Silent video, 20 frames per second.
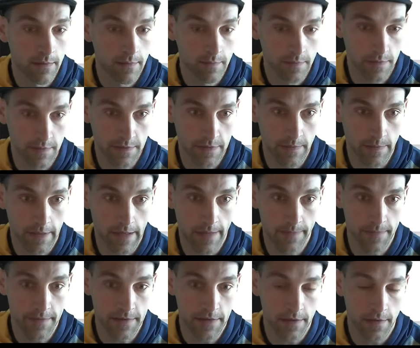Let's see what
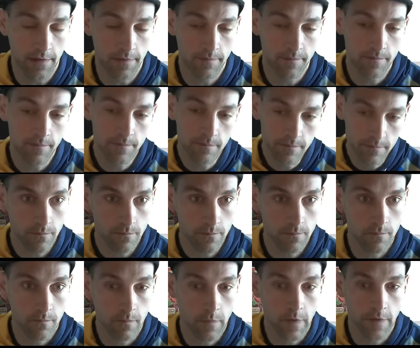happens here.
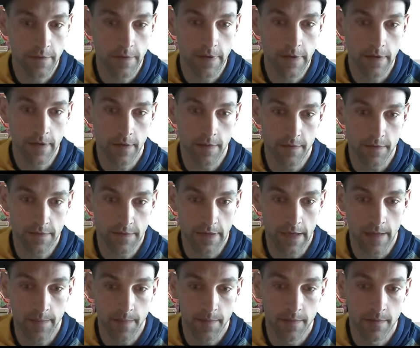Find another snap.